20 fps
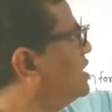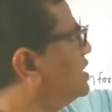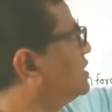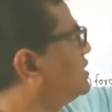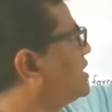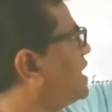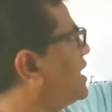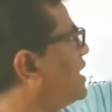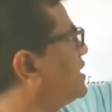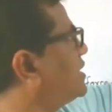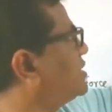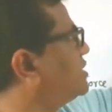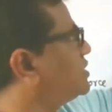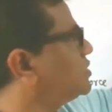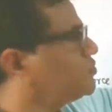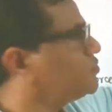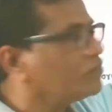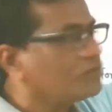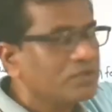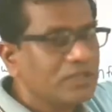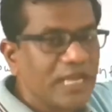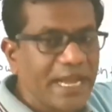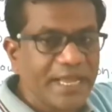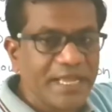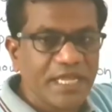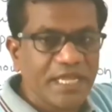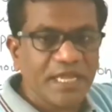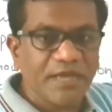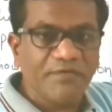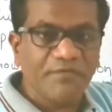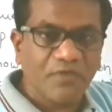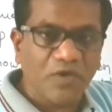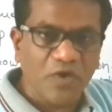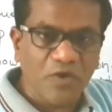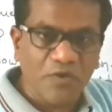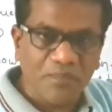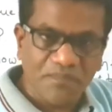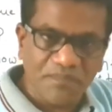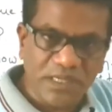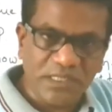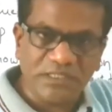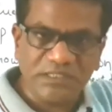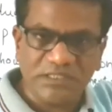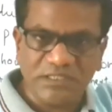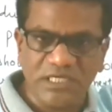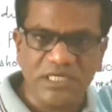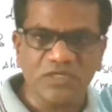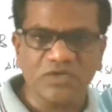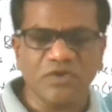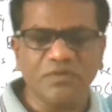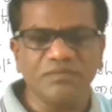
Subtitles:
90 to 95%